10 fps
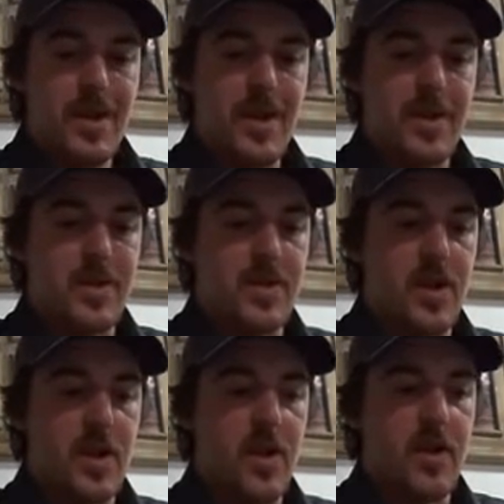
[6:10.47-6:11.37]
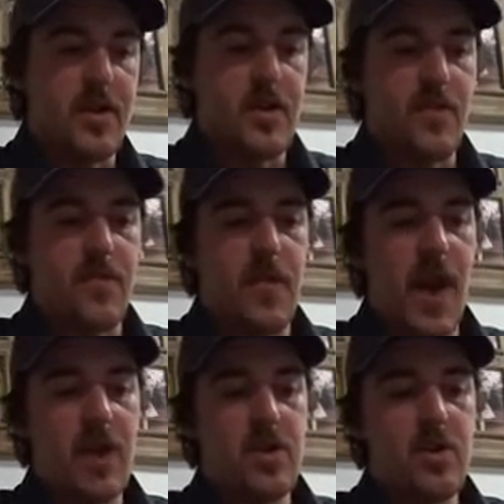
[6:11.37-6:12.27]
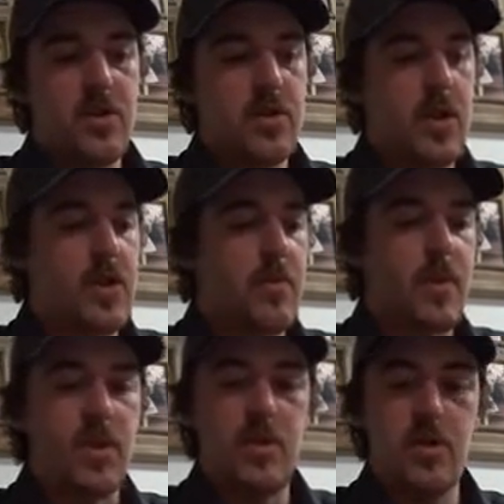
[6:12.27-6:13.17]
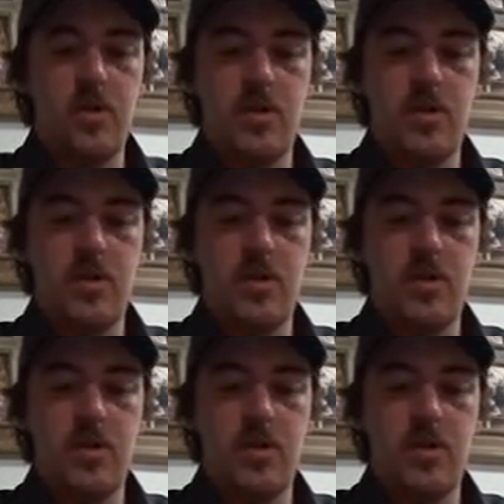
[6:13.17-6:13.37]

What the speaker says: it's fatter in the middle